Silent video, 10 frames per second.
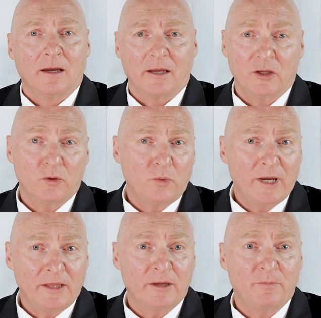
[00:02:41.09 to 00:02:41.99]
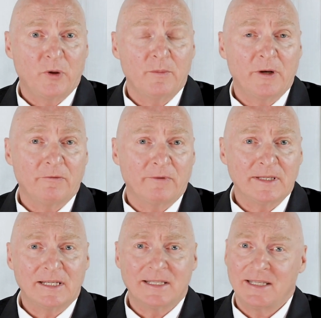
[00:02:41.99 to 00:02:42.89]
Are you aware that permanent
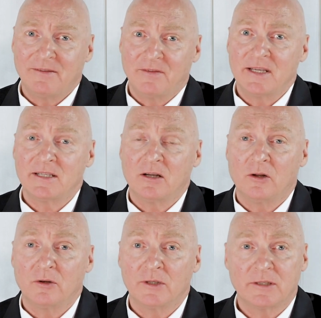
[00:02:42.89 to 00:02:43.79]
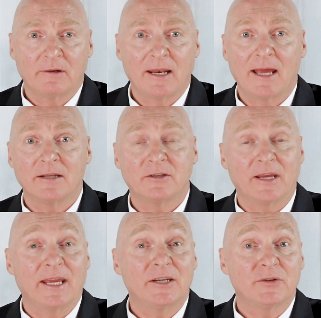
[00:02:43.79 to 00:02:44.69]
residency visa holders are allowed
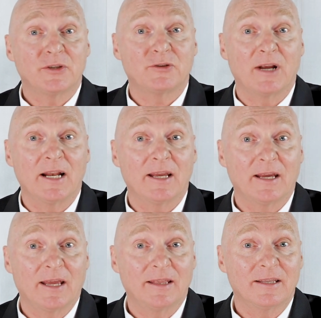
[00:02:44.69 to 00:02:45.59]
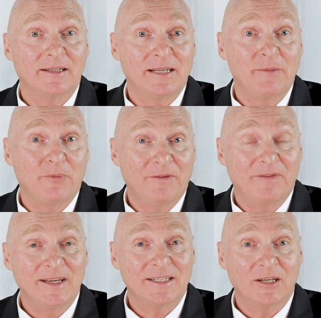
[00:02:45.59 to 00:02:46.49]
to enter Australia and the temporary
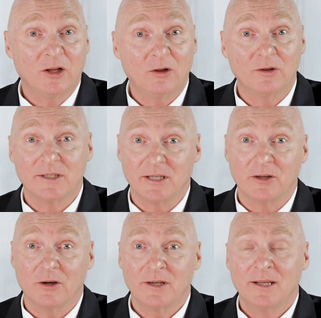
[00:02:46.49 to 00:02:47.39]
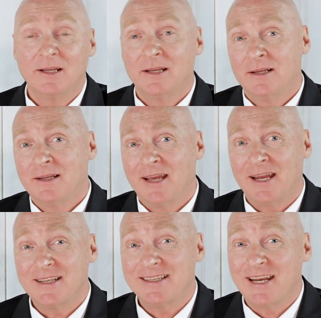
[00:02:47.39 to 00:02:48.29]
visa holders are not?
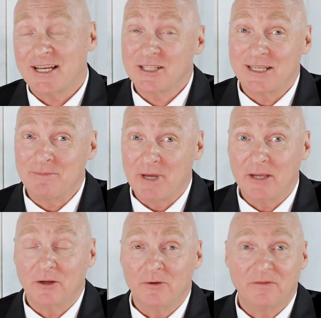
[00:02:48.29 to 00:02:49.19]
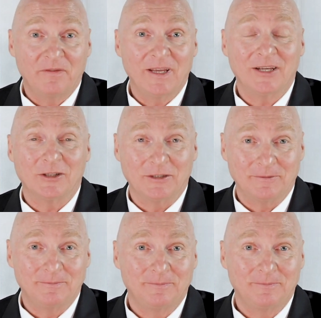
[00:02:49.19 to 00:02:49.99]
How does that actually make you feel?